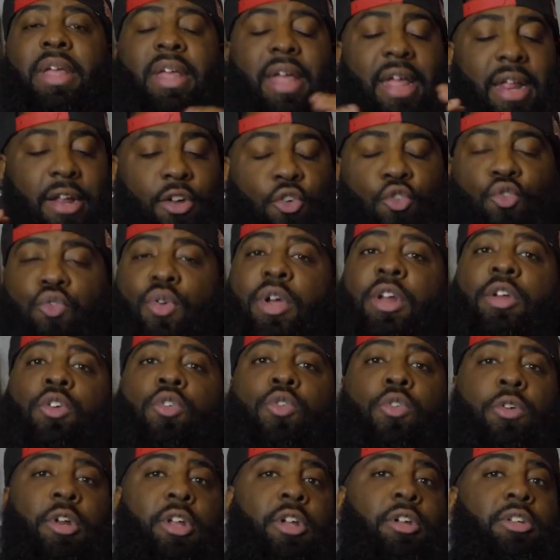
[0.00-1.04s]
and
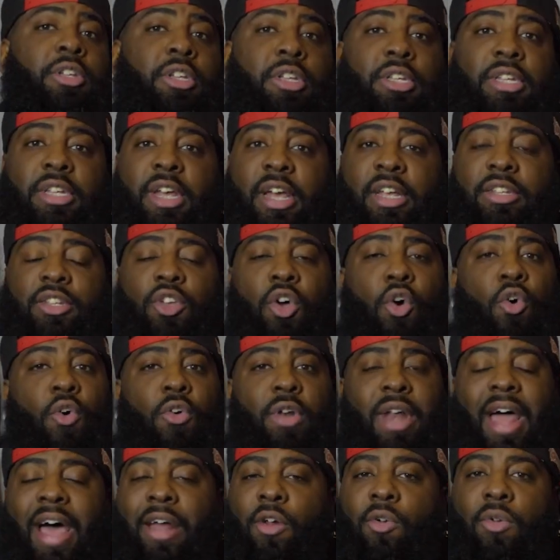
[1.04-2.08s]
critical to your success on
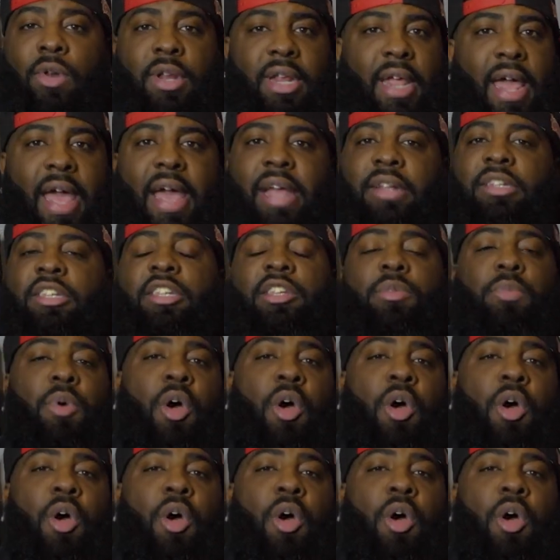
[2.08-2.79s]
not only Etsy,